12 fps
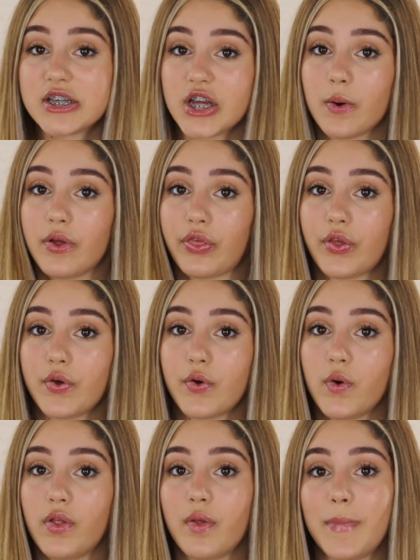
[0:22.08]
share with
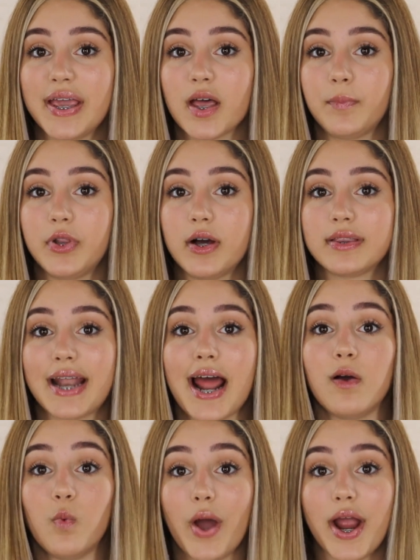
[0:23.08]
you the makeup look that I
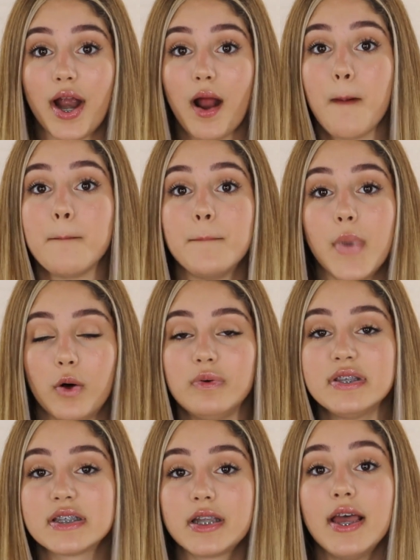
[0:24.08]
wear
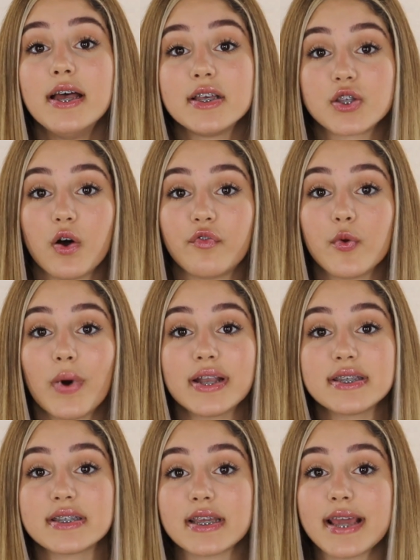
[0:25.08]
most. So if you want
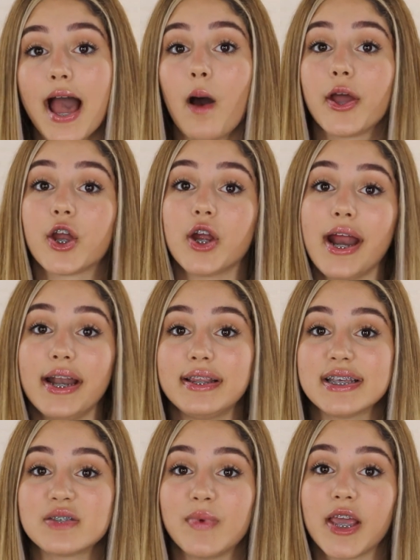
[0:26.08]
to see how I created
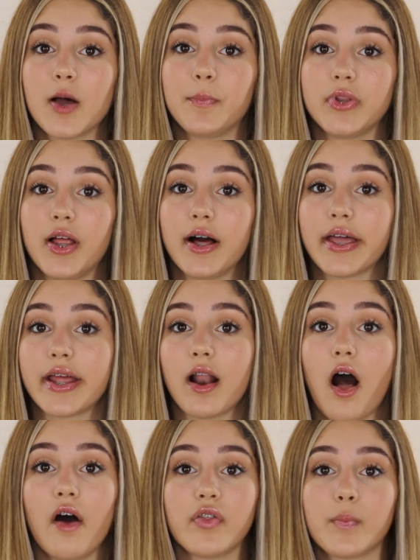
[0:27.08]
this makeup look and
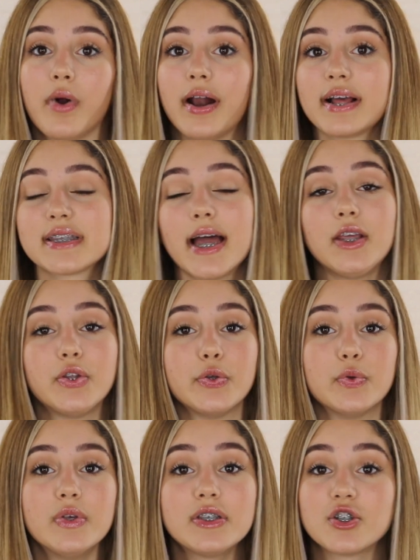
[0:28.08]
all the products I
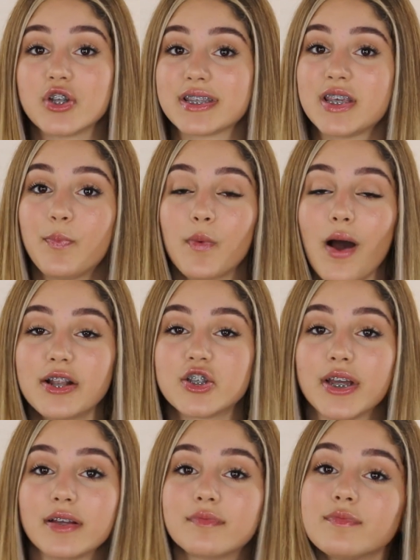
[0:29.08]
used, just keep on
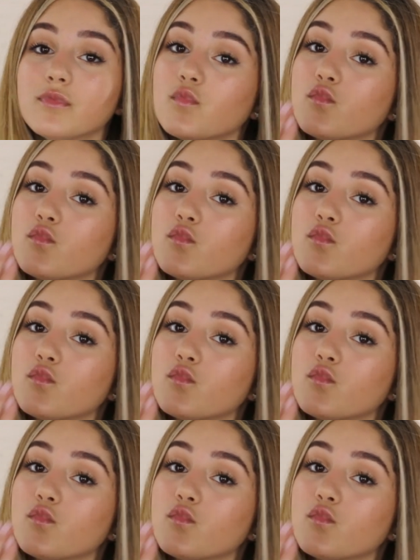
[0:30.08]
watching.